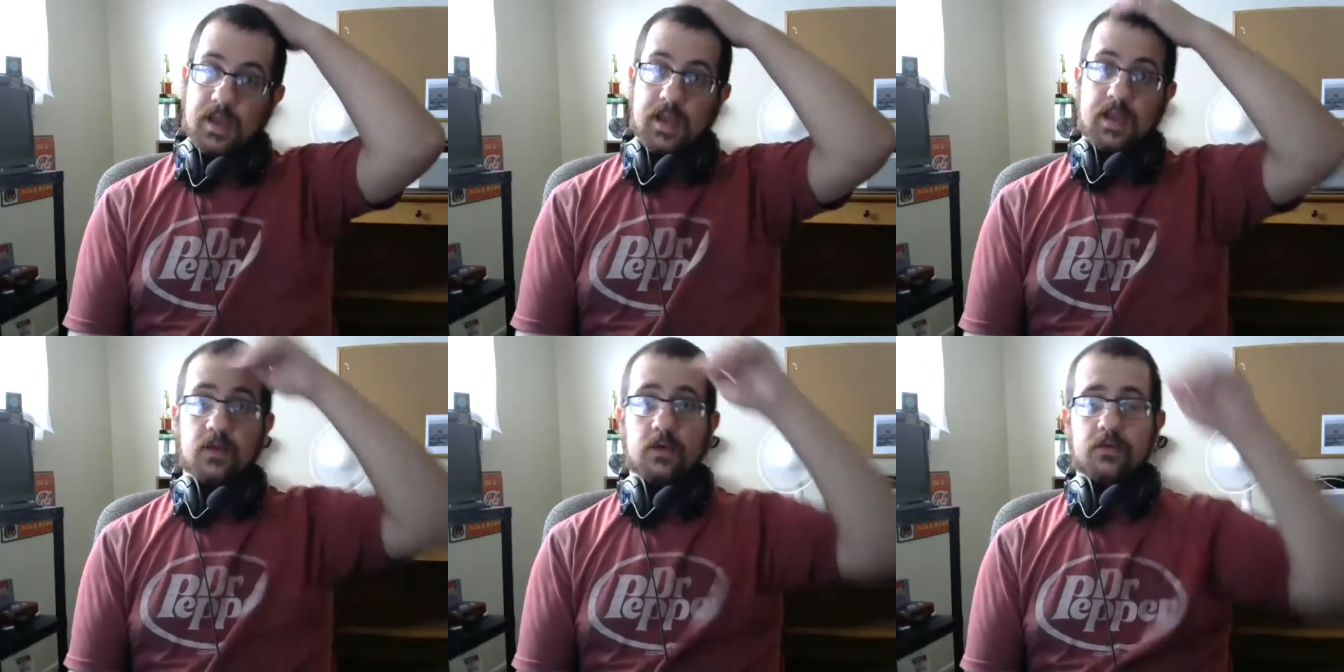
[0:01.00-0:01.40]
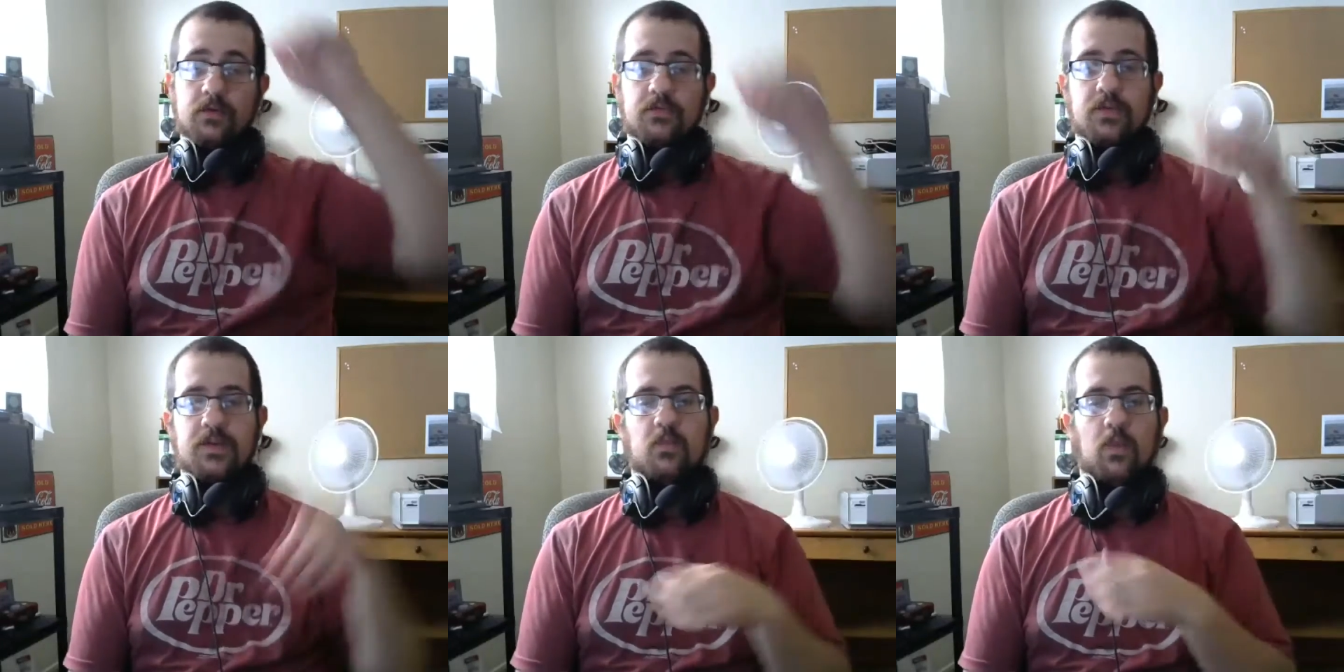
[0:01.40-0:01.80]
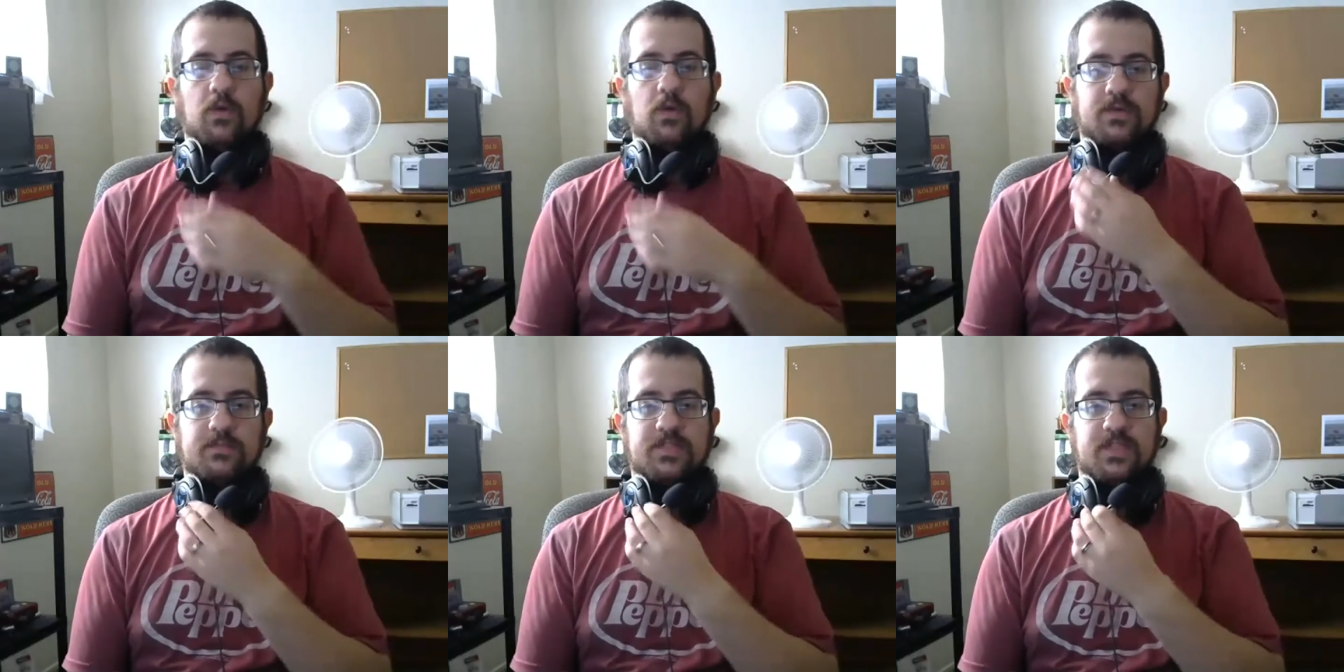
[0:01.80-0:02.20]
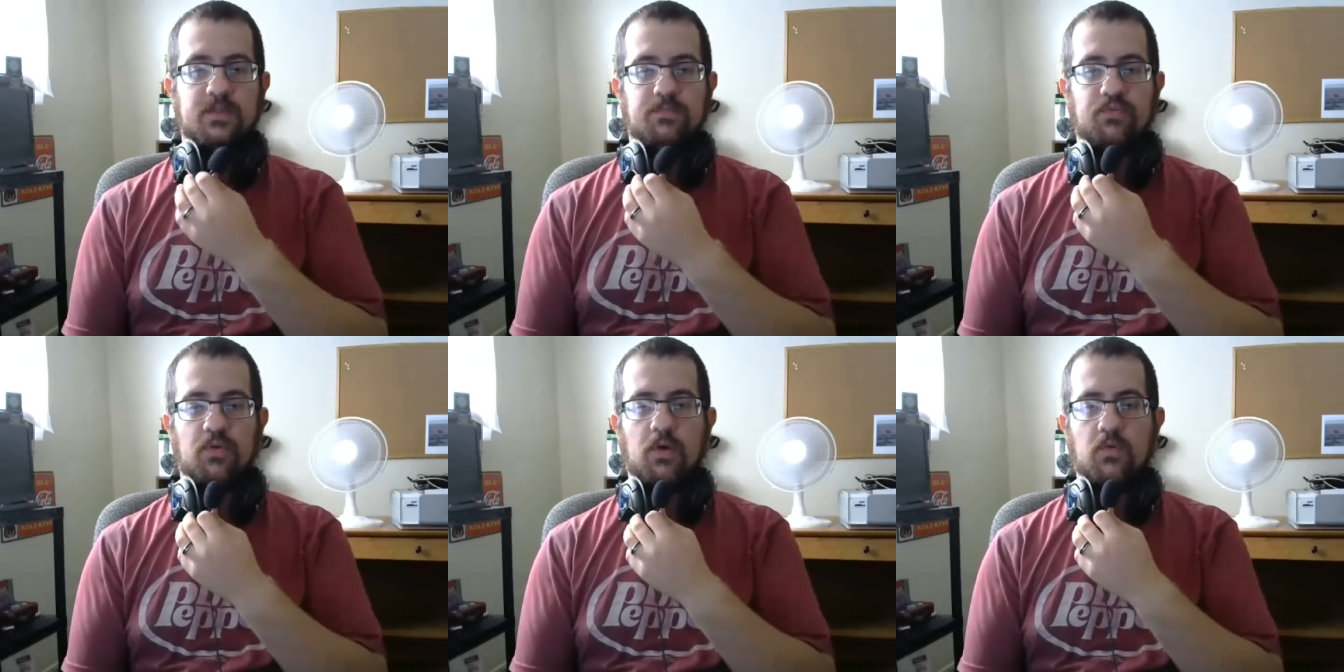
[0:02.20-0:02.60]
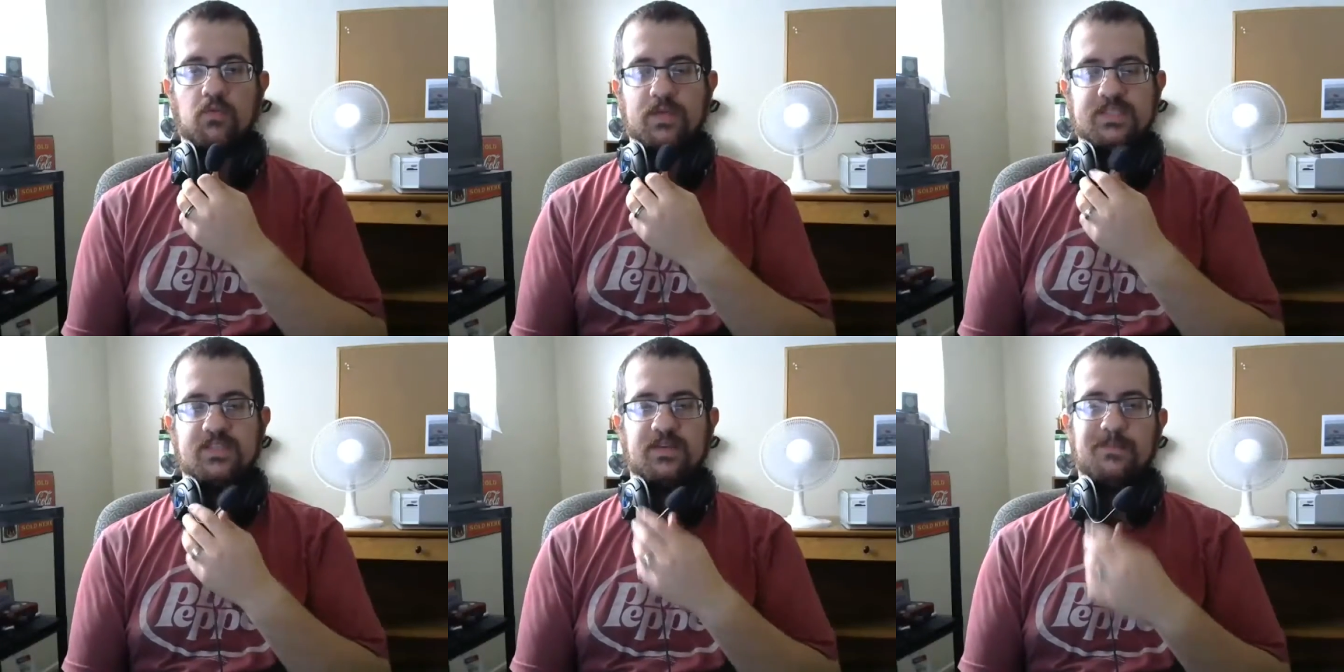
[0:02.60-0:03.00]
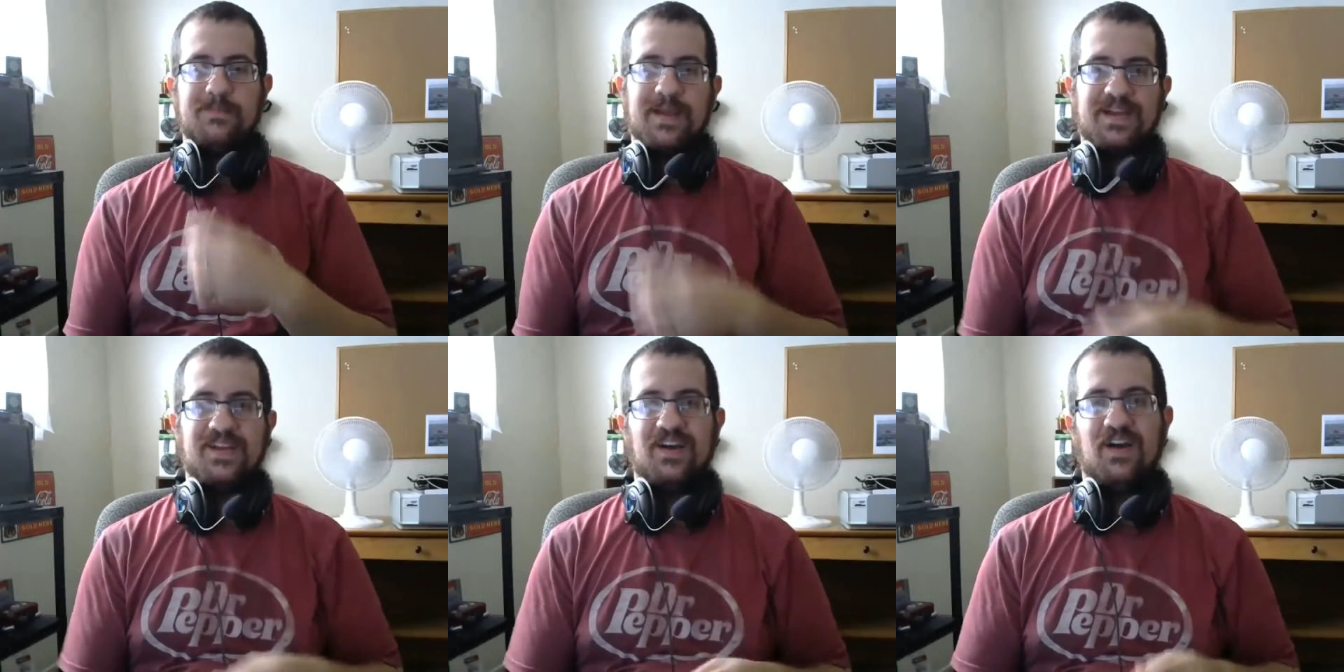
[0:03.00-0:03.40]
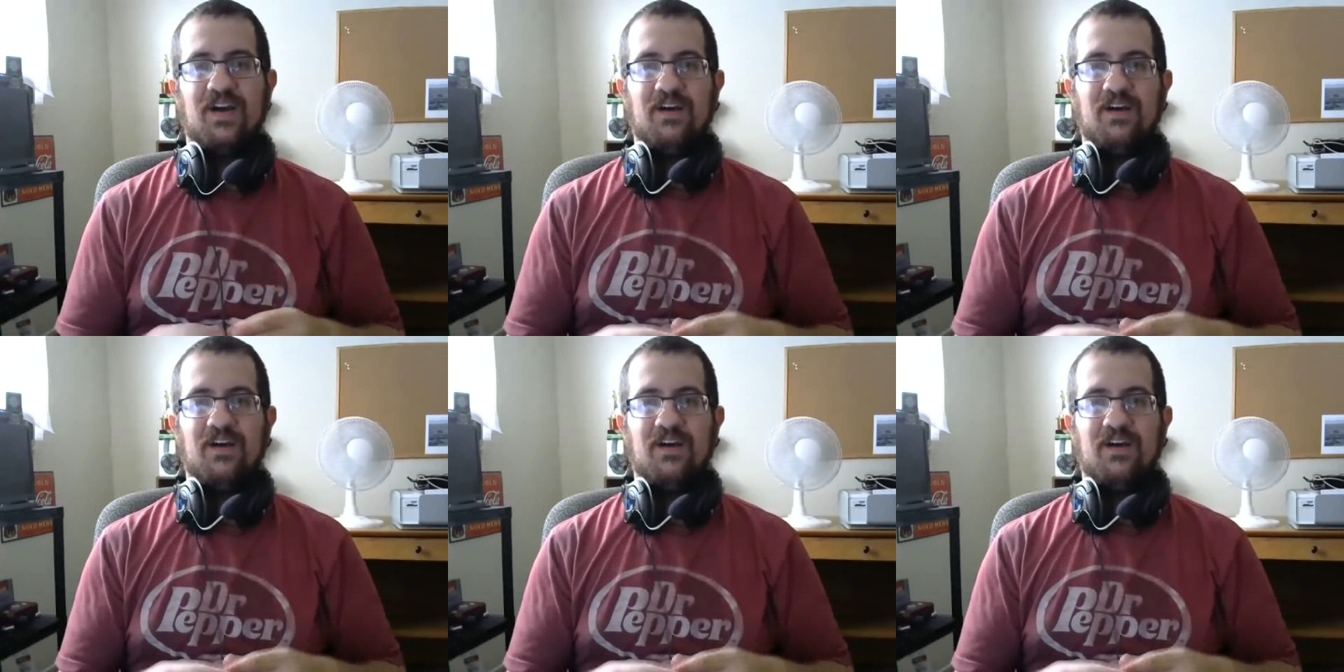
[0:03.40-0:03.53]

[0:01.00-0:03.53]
Hello, everyone, and welcome to the Pro Wrestling Mecca